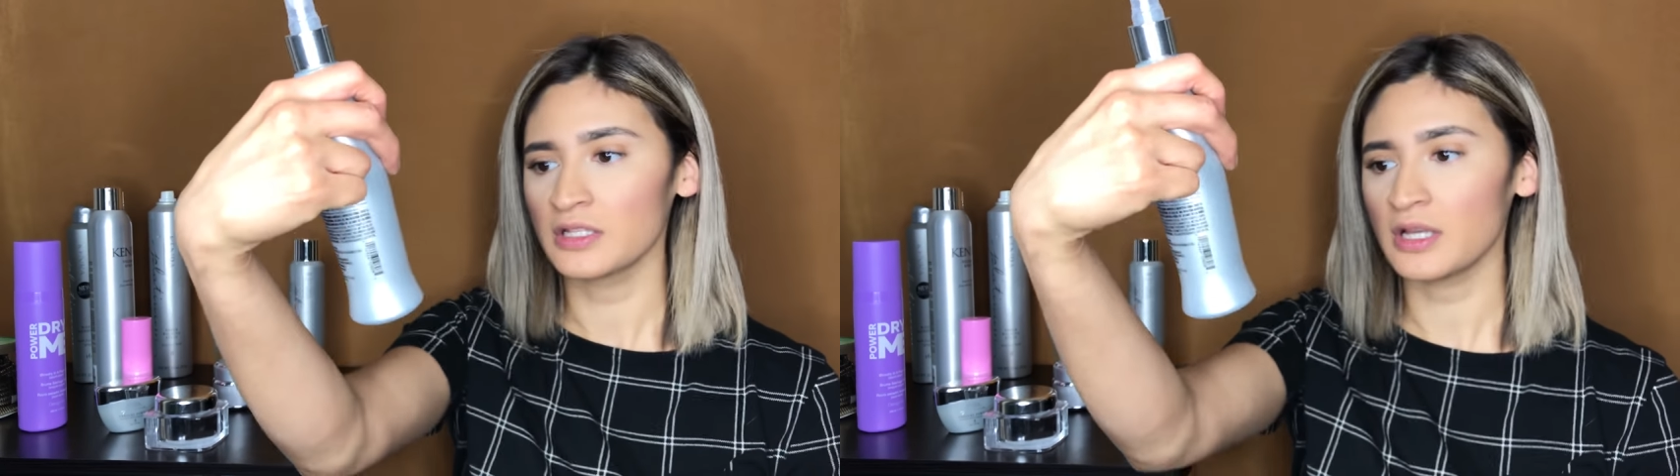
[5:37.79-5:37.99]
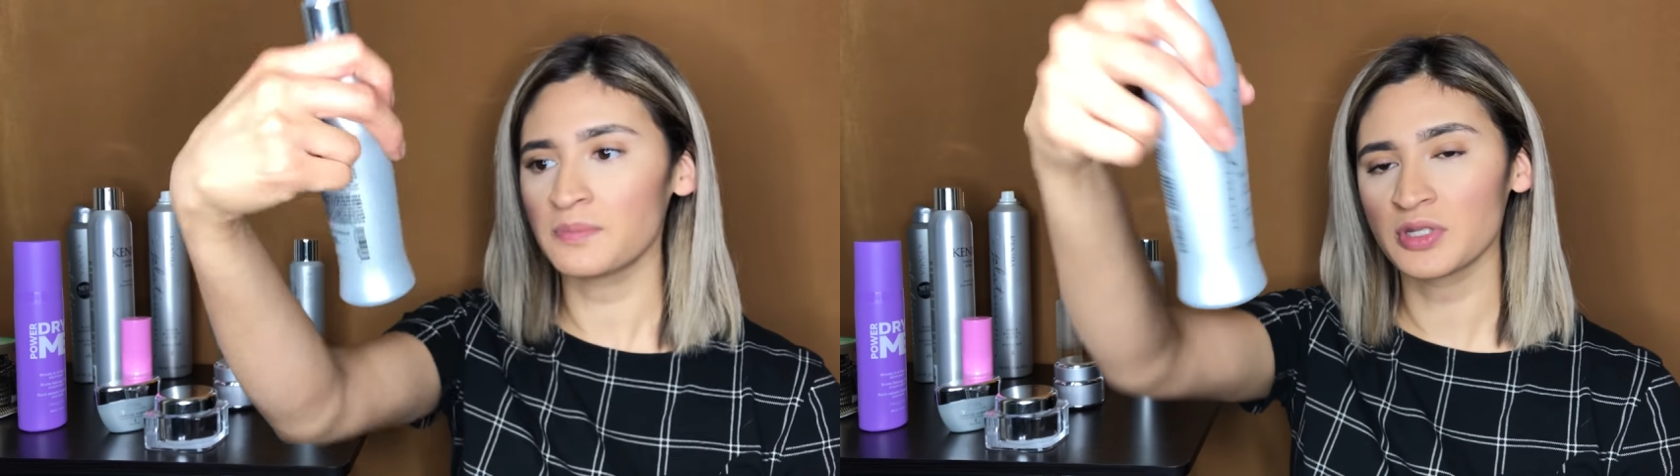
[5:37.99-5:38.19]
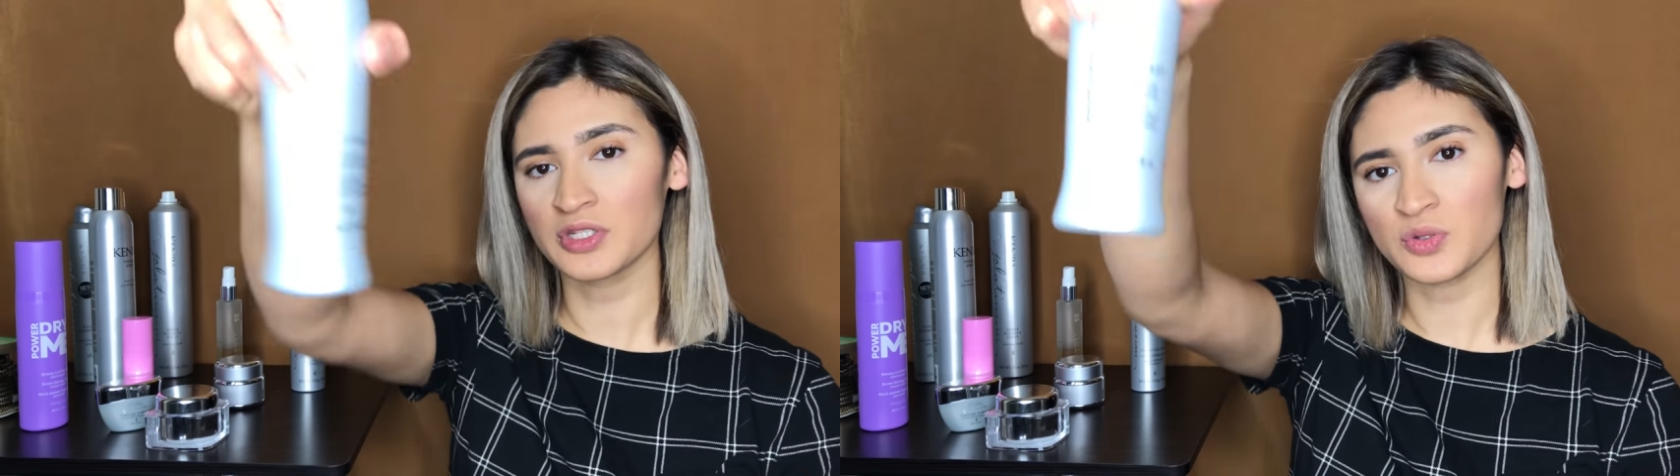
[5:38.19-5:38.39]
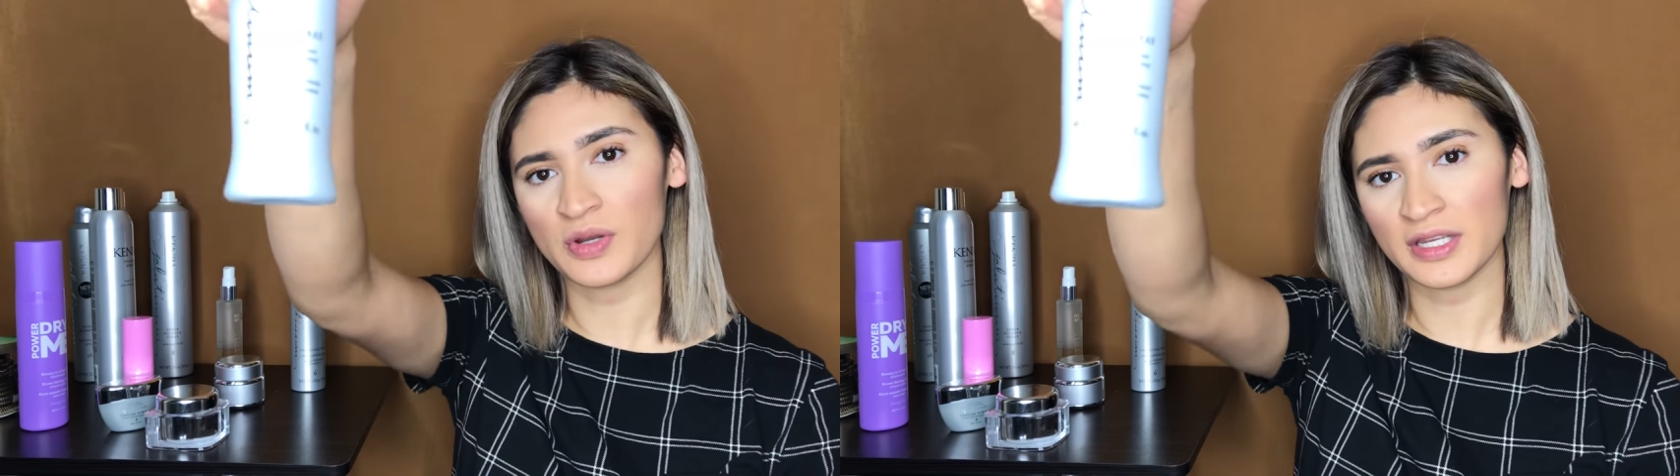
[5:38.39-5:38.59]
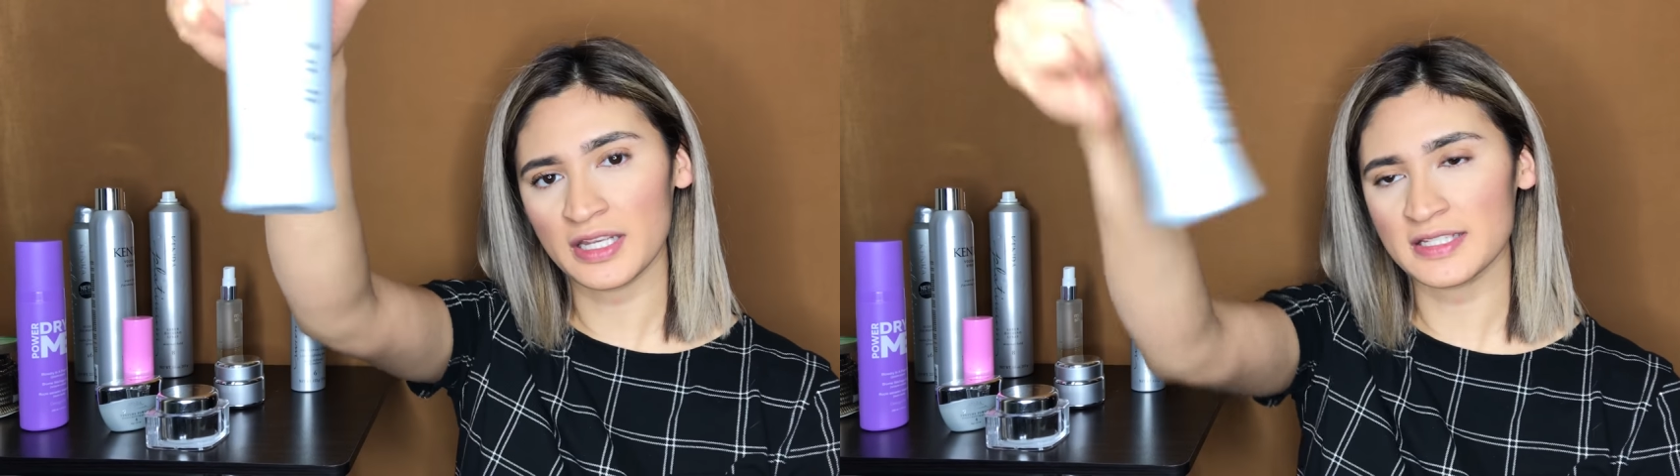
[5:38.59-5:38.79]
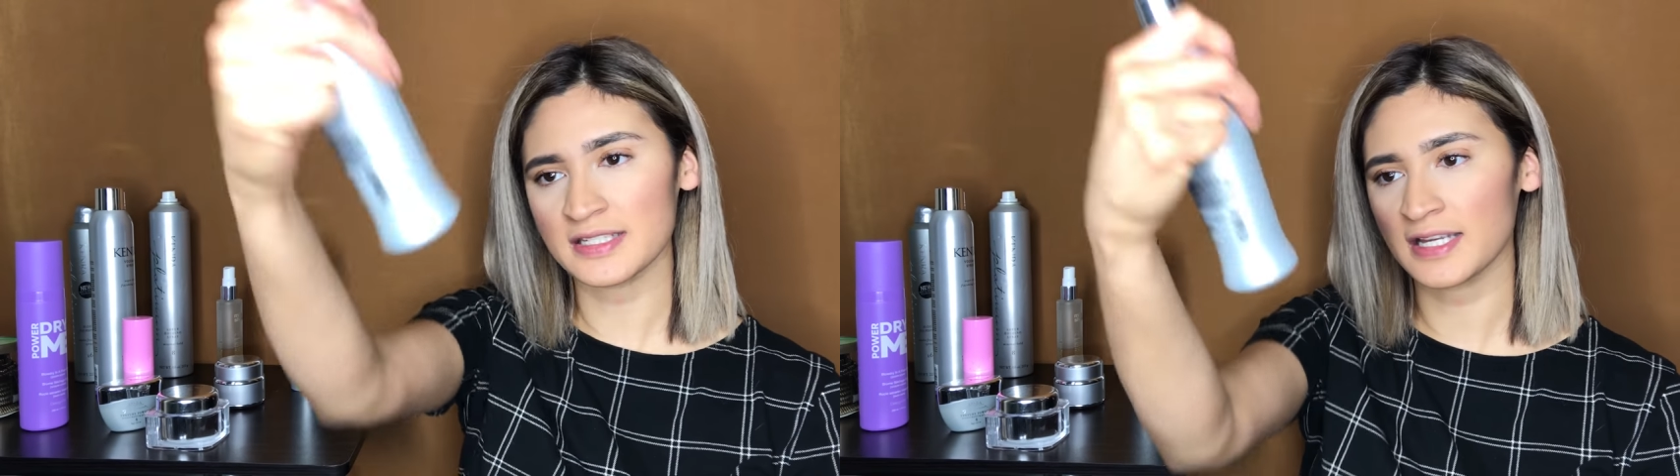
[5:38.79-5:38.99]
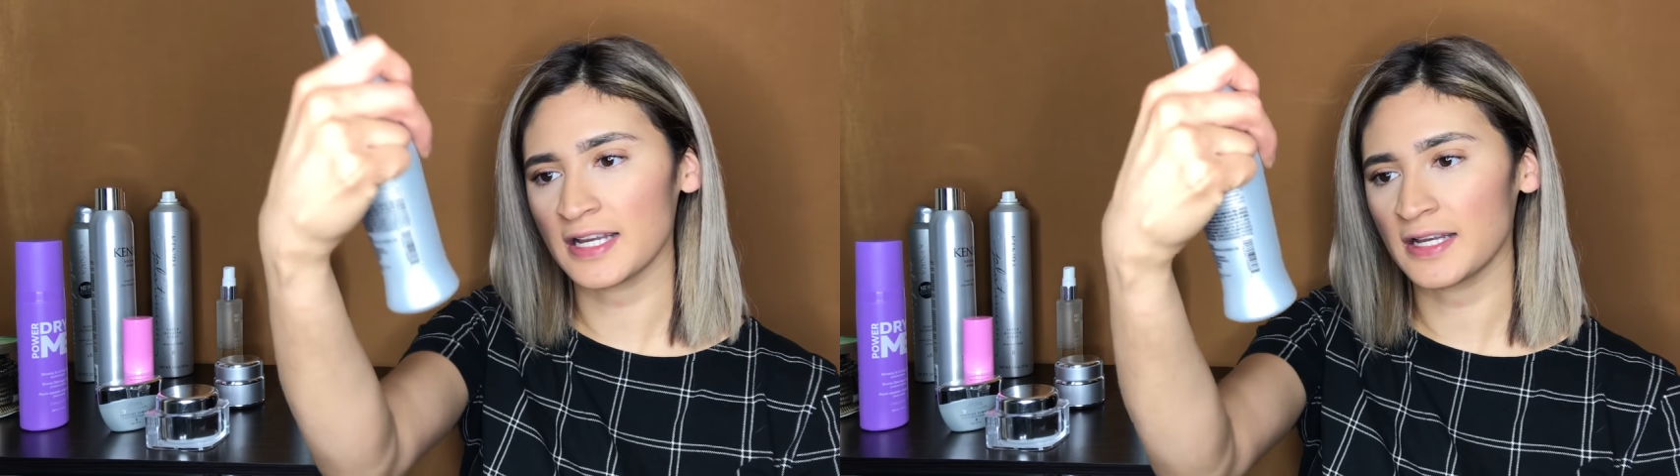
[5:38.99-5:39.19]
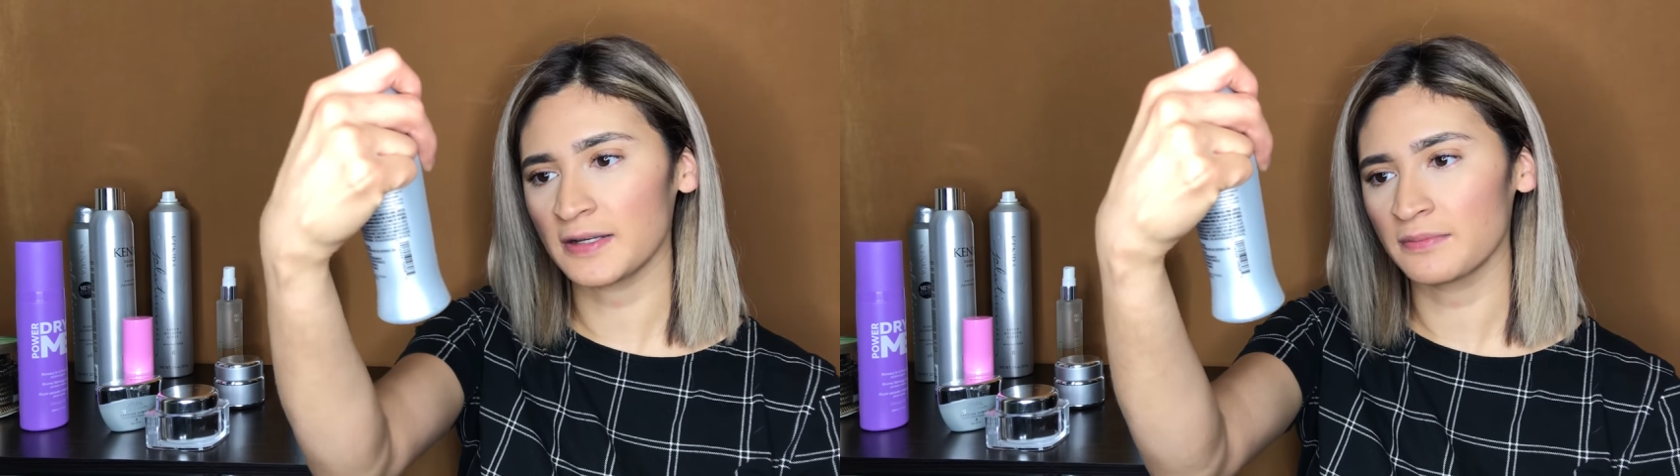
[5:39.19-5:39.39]
up to 20 it's
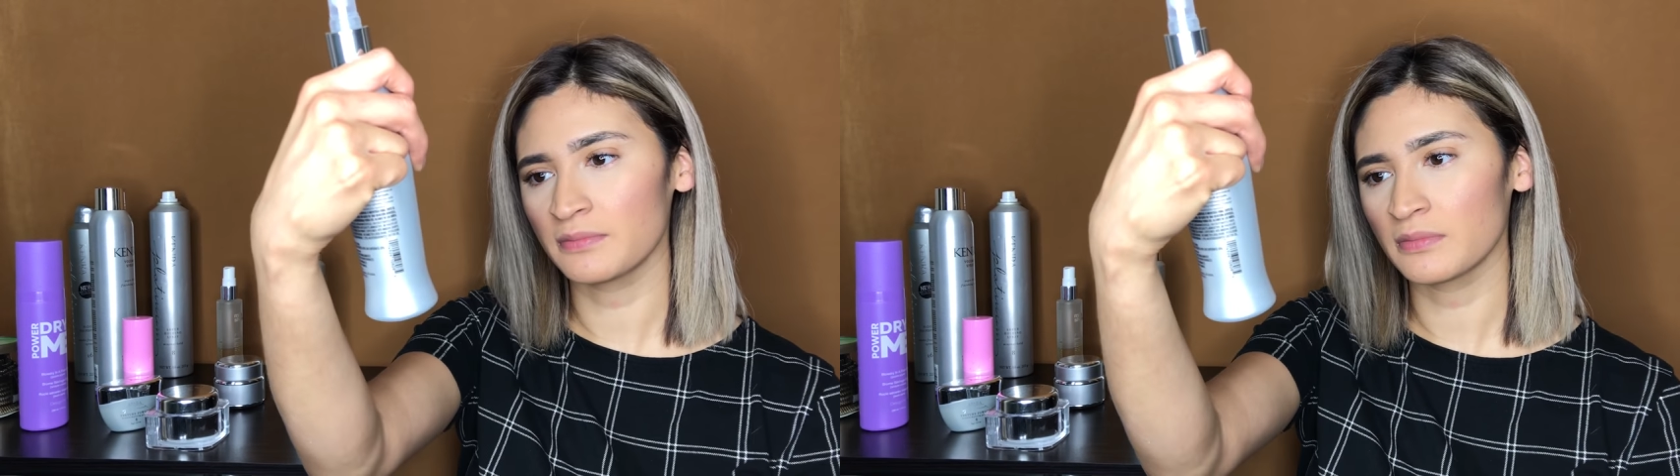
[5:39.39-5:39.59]
a